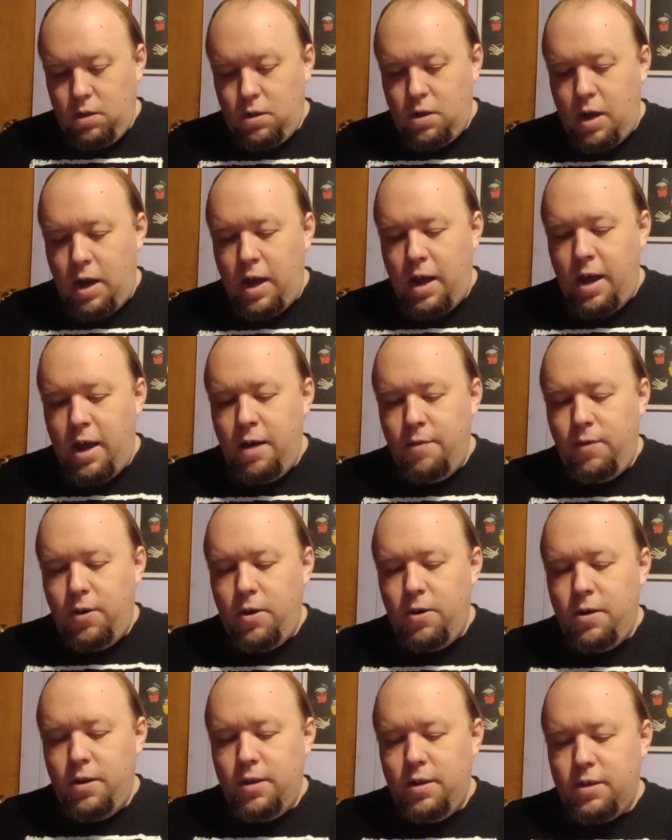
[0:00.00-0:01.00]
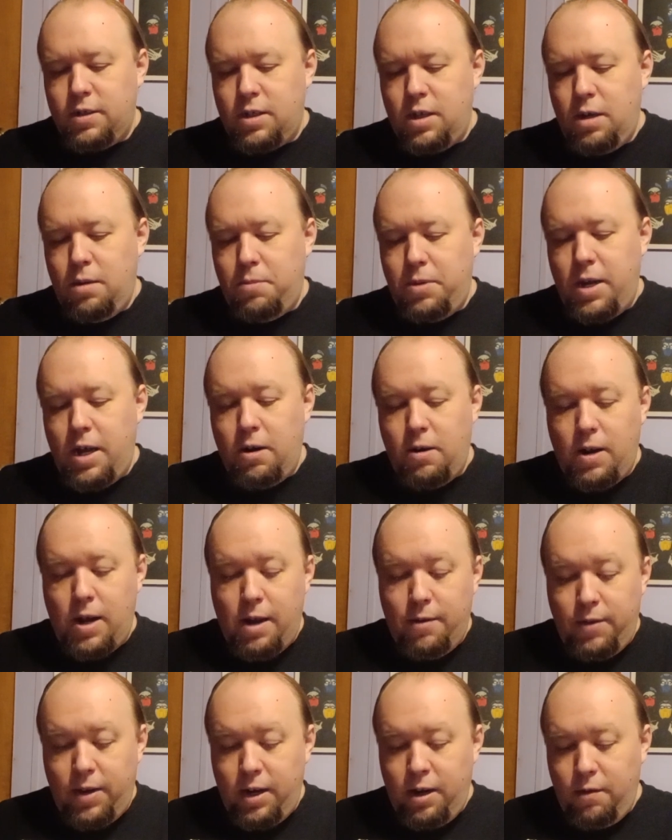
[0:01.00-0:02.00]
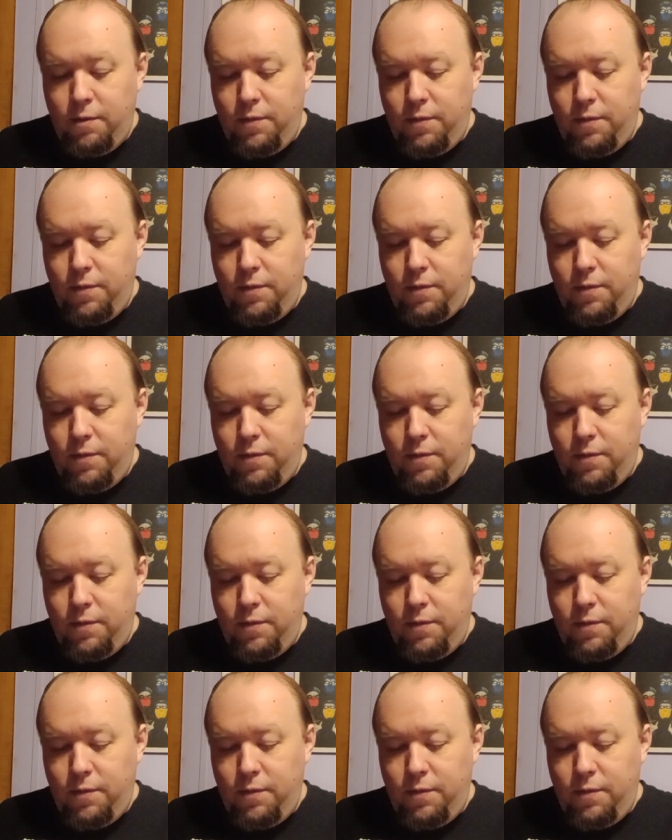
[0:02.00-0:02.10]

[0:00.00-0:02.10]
I have heard of this company. I don't have any